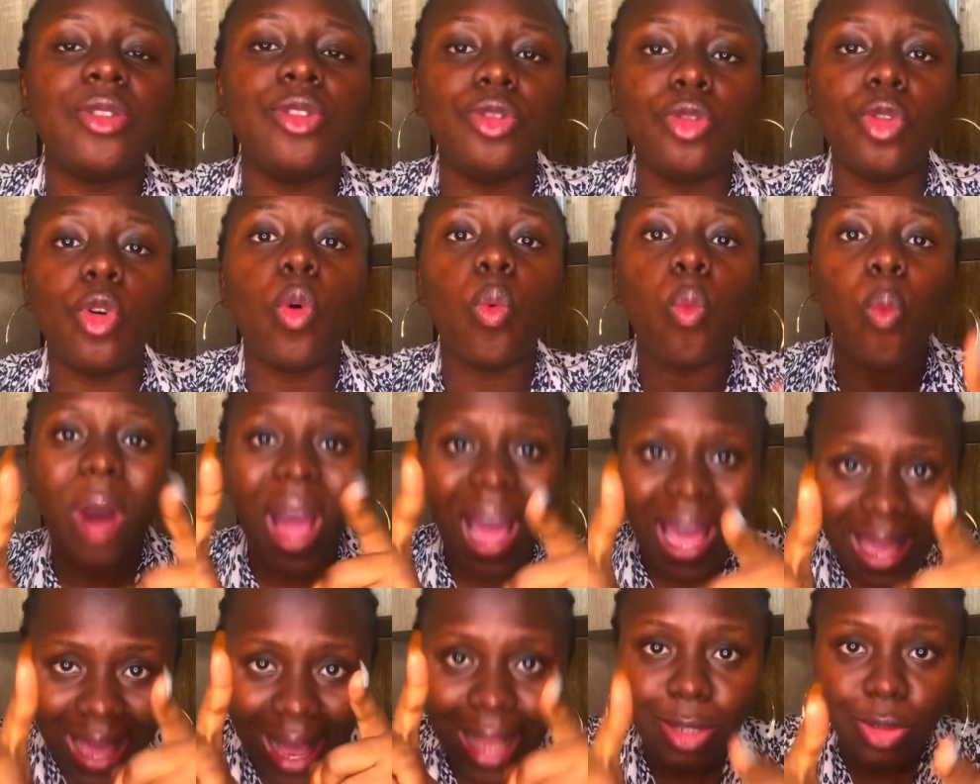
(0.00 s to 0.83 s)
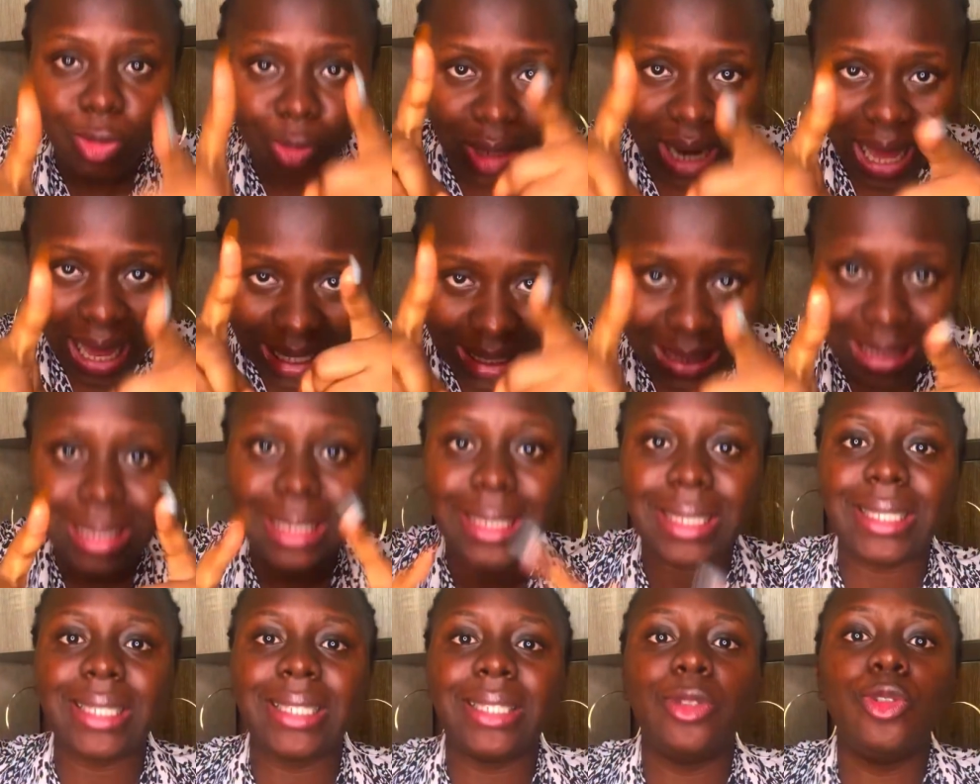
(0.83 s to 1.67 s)
You know, why are you like
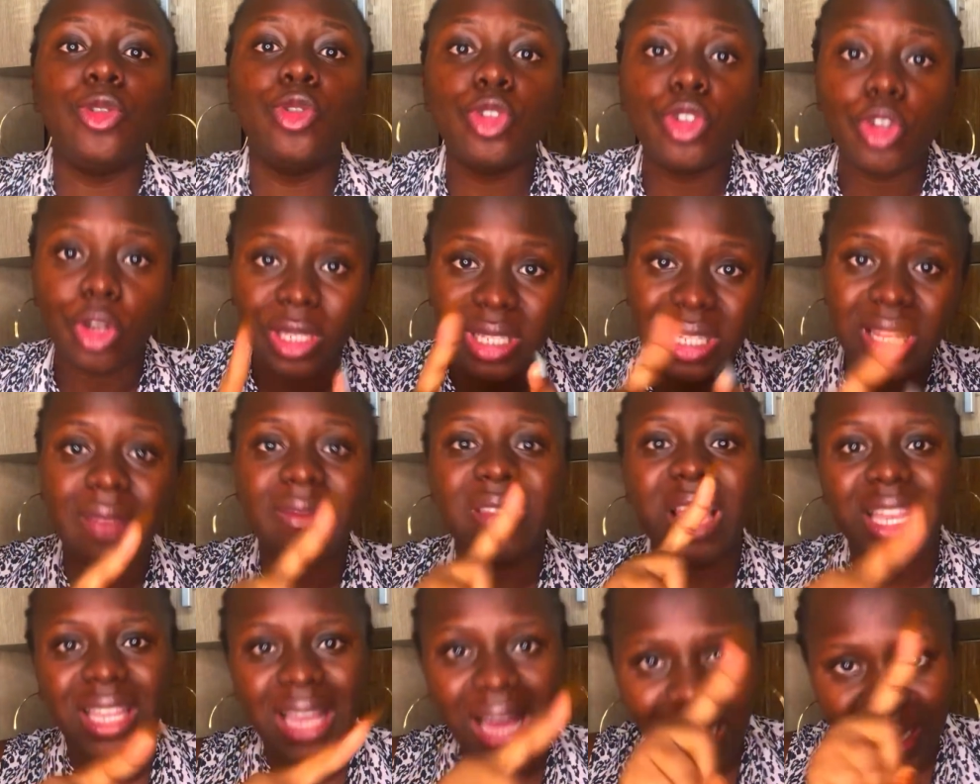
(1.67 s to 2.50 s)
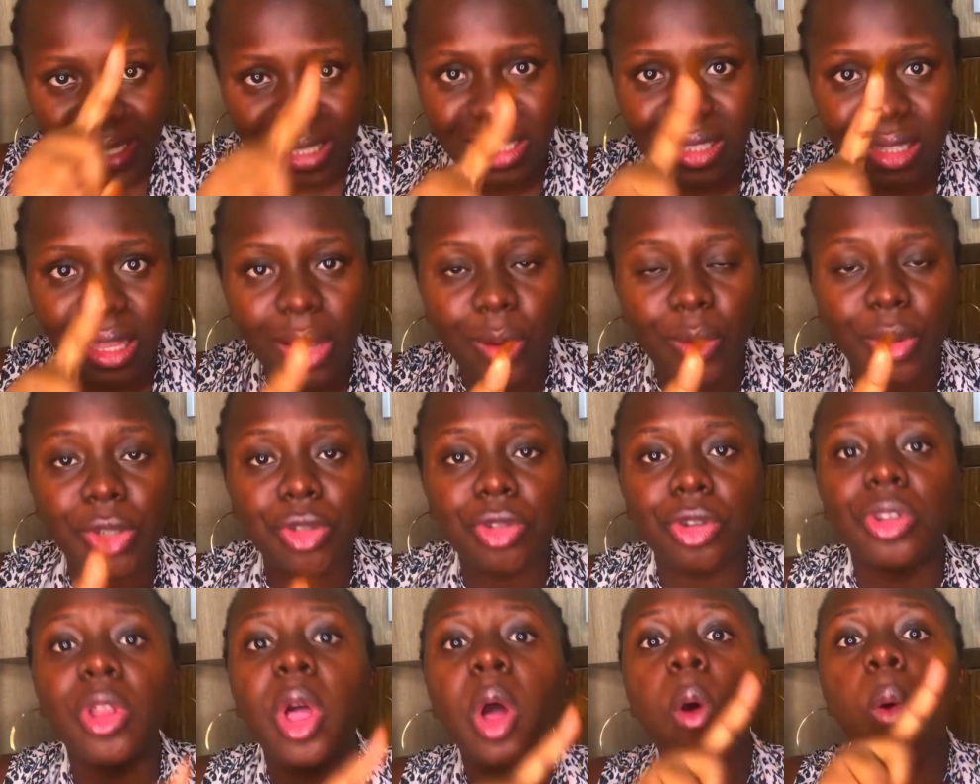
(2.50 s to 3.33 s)
this? You yourself that you're asking that
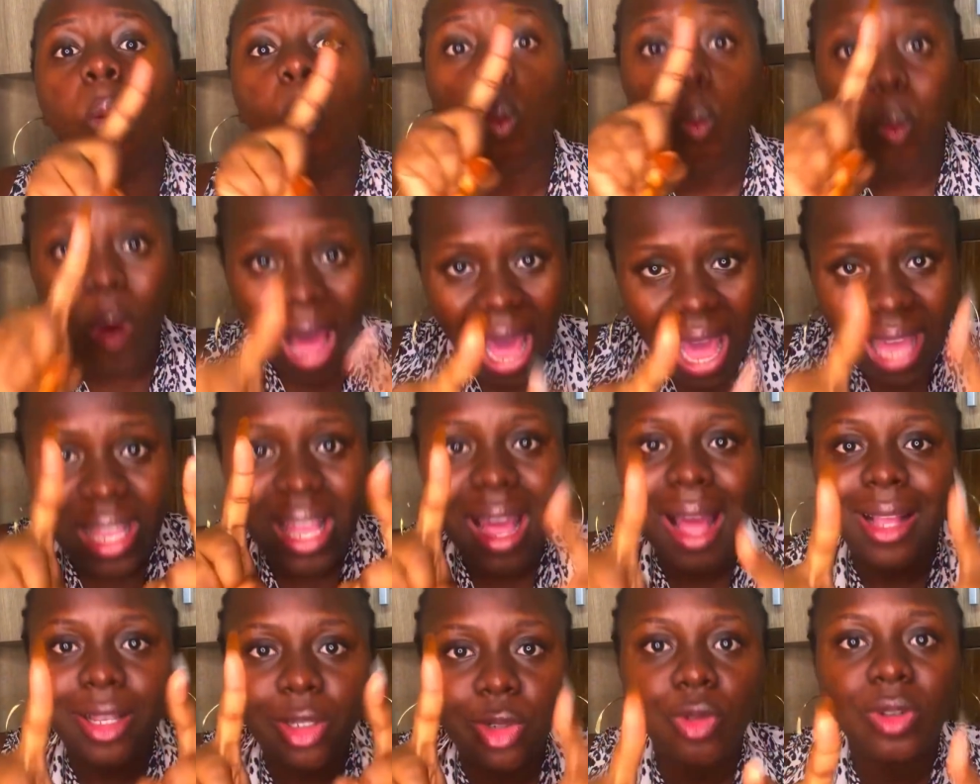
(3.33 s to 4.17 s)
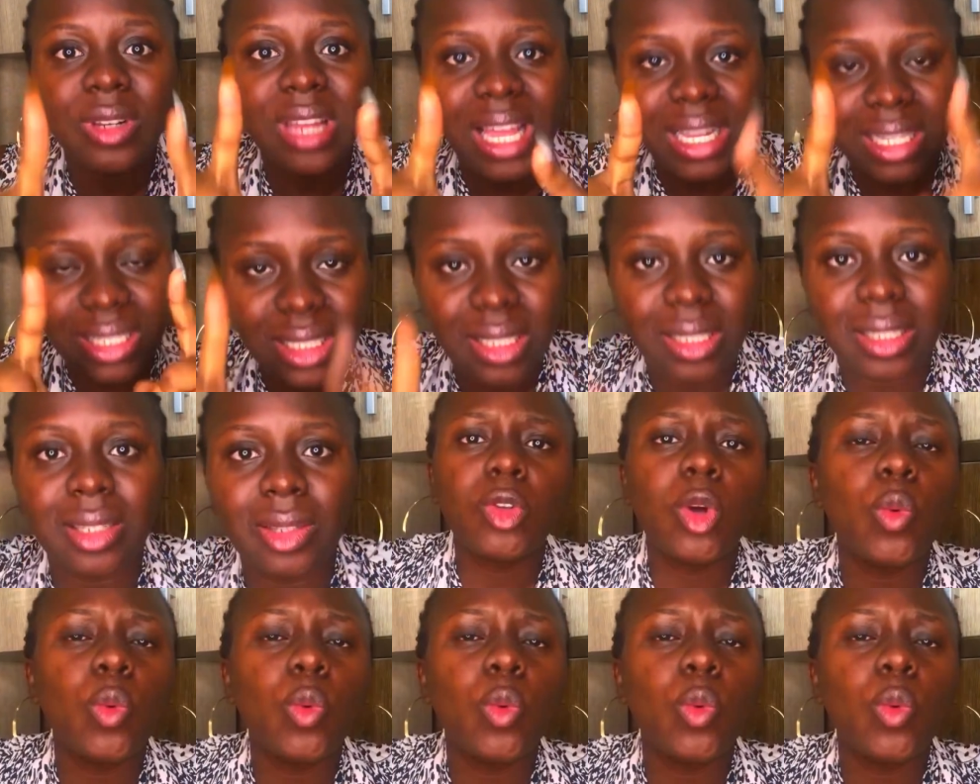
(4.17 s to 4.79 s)
question, why are you like this?